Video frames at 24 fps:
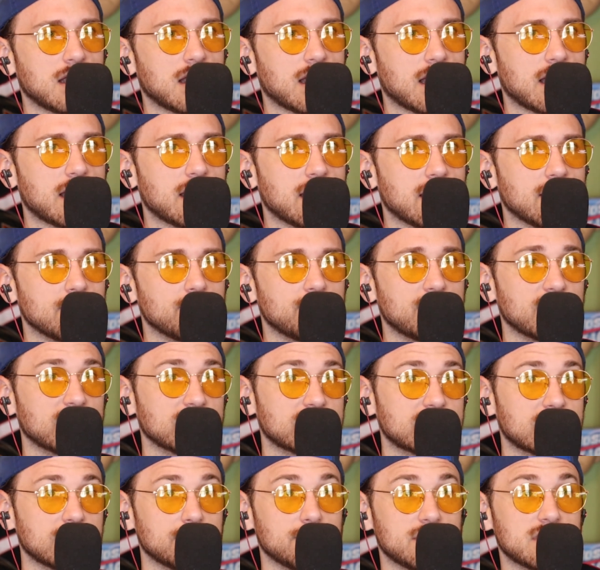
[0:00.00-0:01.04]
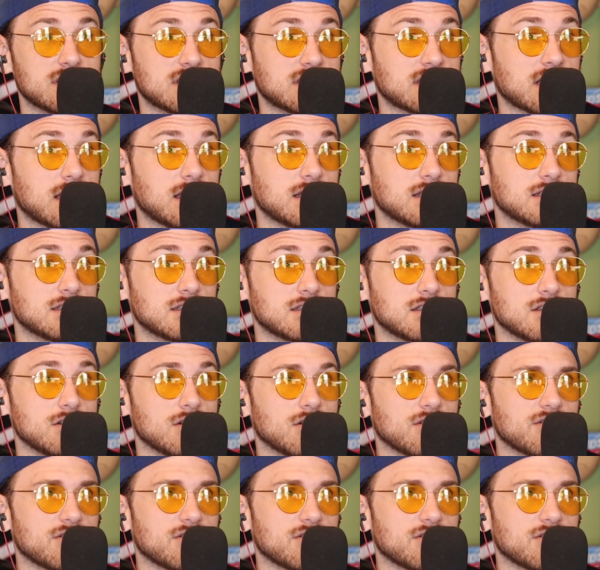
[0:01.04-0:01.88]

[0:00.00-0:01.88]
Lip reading: And Bill Simmons says,